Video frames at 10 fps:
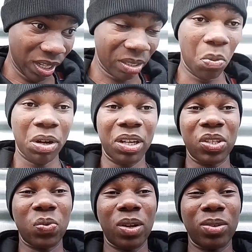this
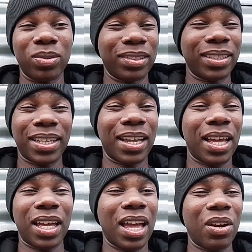model as well.
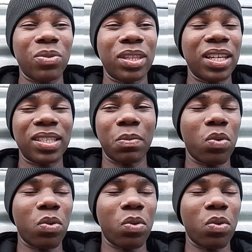I don't think it